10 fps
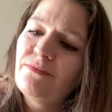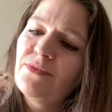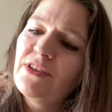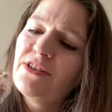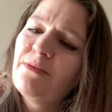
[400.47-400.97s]

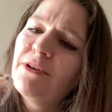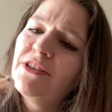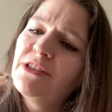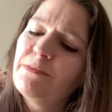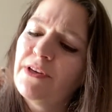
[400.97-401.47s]
so I might
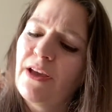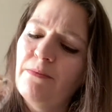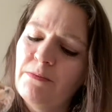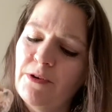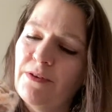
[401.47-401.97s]
just put a
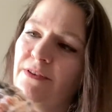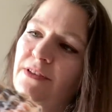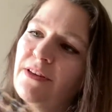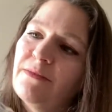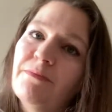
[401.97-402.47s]
couple more rows
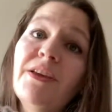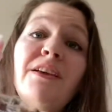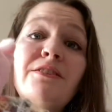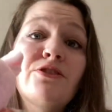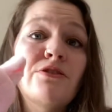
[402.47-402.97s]
on him.
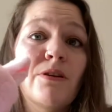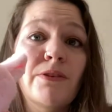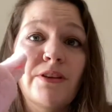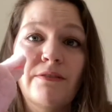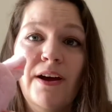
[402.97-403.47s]
So
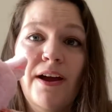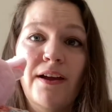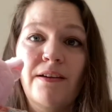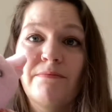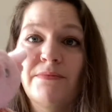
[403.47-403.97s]
cute.
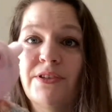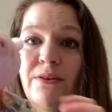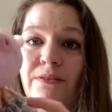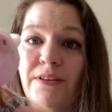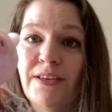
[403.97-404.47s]
I'm
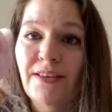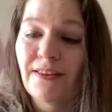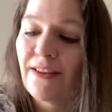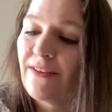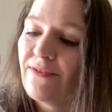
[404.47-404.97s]
totally in
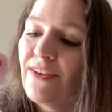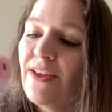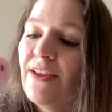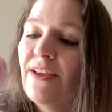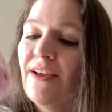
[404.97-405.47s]
love.
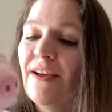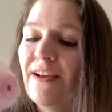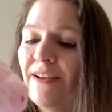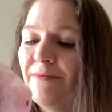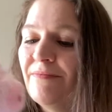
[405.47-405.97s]

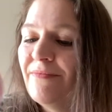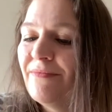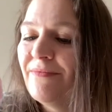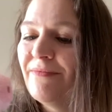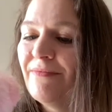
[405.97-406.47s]

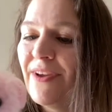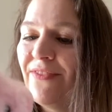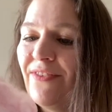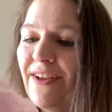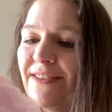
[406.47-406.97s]
My
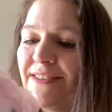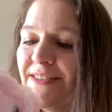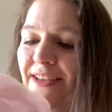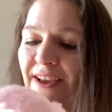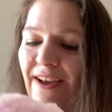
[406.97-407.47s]
friends
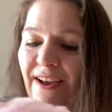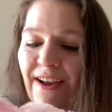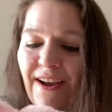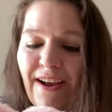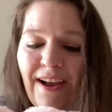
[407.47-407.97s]

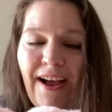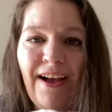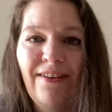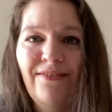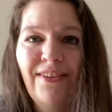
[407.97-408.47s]

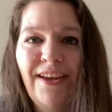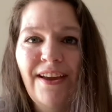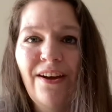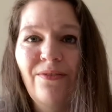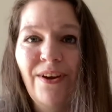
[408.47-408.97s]
have like
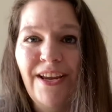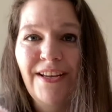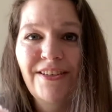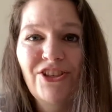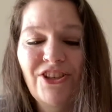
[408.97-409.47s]
a
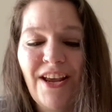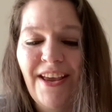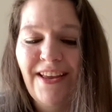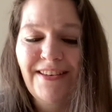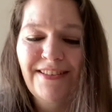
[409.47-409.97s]
ranch,
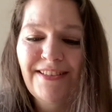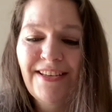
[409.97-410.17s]
and